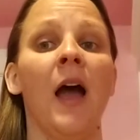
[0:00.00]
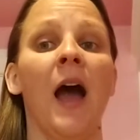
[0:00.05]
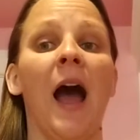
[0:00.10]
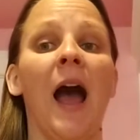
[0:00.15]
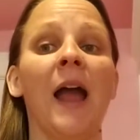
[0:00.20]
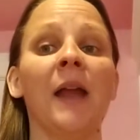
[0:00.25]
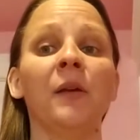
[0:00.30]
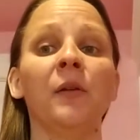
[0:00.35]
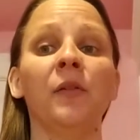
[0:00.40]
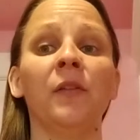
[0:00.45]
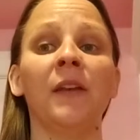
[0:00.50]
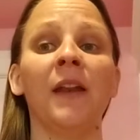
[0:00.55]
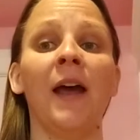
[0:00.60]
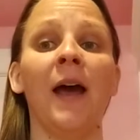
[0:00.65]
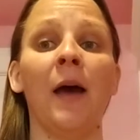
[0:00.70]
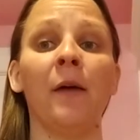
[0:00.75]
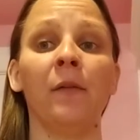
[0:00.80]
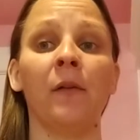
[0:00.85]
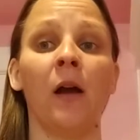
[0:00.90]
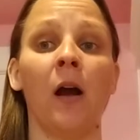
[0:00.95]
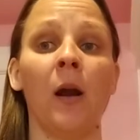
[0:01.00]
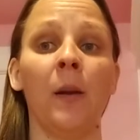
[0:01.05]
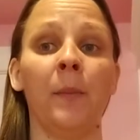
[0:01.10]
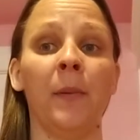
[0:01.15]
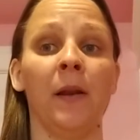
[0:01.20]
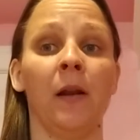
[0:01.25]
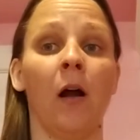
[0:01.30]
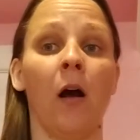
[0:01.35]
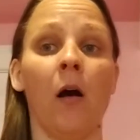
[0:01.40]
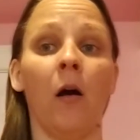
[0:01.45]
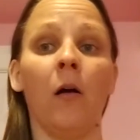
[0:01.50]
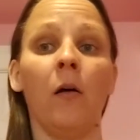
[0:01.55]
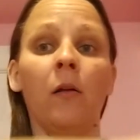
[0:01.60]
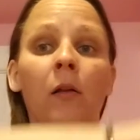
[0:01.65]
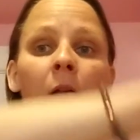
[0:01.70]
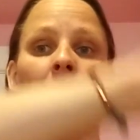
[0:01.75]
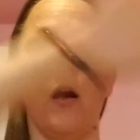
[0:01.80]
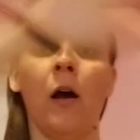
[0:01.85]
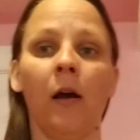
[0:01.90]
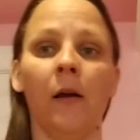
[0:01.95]
I used to have carpet all
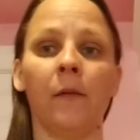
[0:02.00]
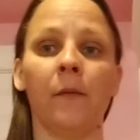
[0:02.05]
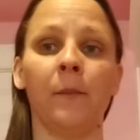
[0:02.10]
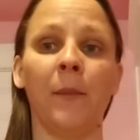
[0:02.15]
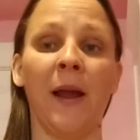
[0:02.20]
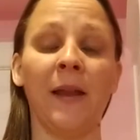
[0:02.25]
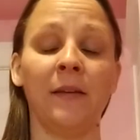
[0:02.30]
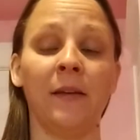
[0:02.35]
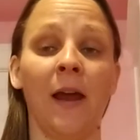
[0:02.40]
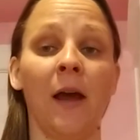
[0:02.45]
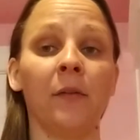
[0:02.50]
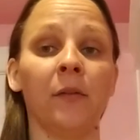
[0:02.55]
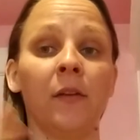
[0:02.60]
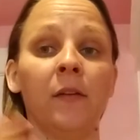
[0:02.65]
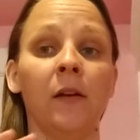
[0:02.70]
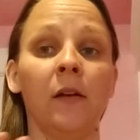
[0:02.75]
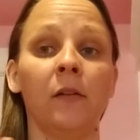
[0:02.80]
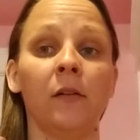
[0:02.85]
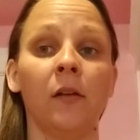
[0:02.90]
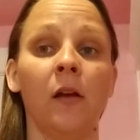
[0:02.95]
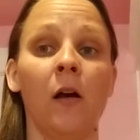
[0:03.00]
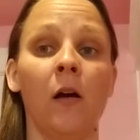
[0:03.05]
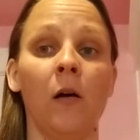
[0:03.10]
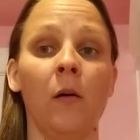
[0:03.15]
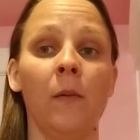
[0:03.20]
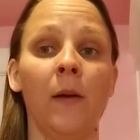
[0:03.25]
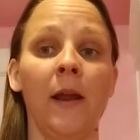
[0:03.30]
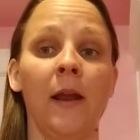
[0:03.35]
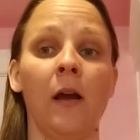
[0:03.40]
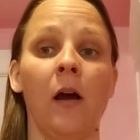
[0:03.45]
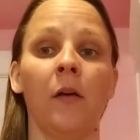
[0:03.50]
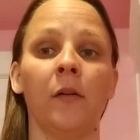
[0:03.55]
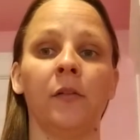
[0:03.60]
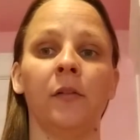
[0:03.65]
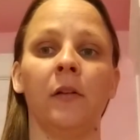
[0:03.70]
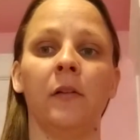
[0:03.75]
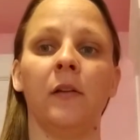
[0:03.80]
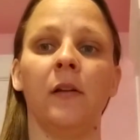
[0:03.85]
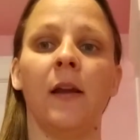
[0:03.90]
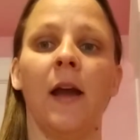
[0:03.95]
along my downstairs hallway. I'll
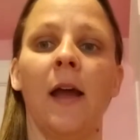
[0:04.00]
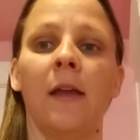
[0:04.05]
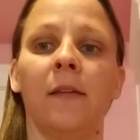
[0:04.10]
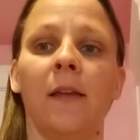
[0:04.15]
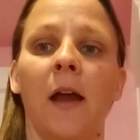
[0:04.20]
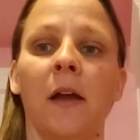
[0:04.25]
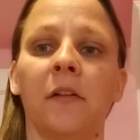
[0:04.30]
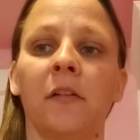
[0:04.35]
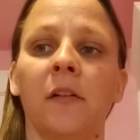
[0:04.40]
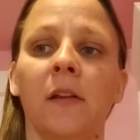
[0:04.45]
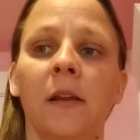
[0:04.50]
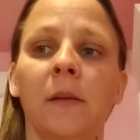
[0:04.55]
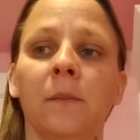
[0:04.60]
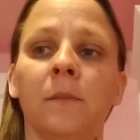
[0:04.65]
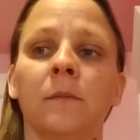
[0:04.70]
show you guys actually.